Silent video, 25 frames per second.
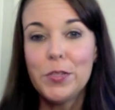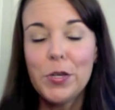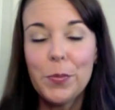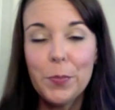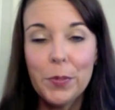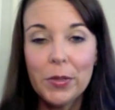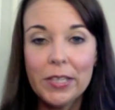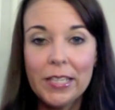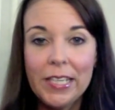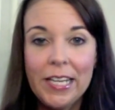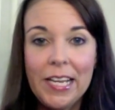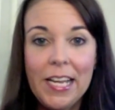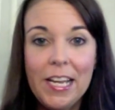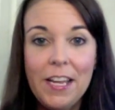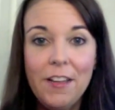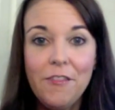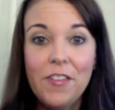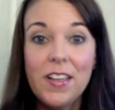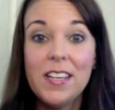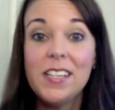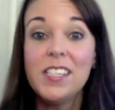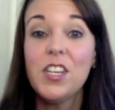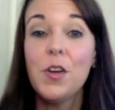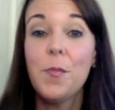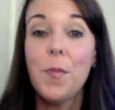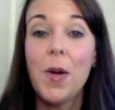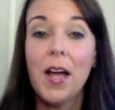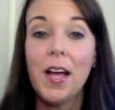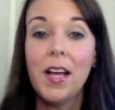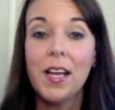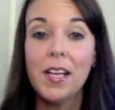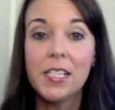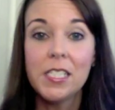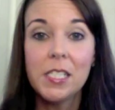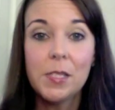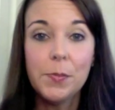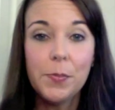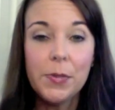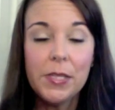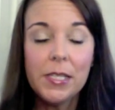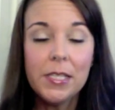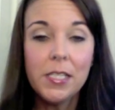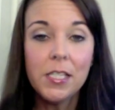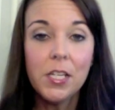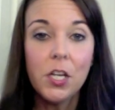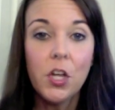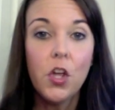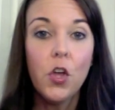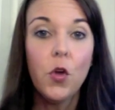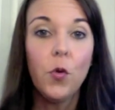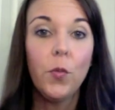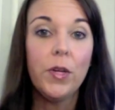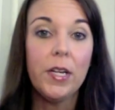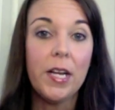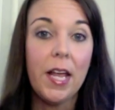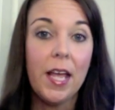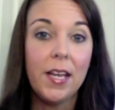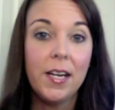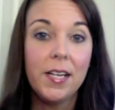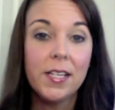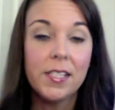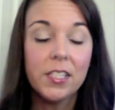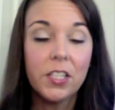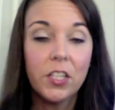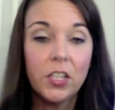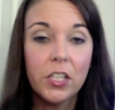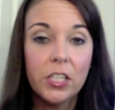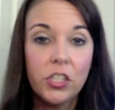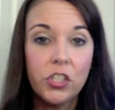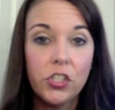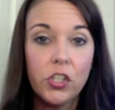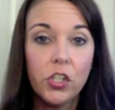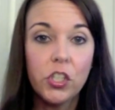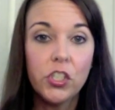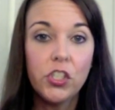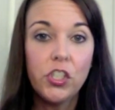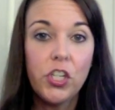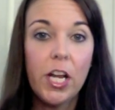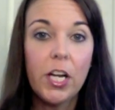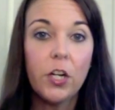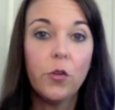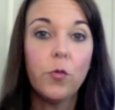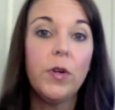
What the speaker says: believe until my husband went and had his cholesterol checked.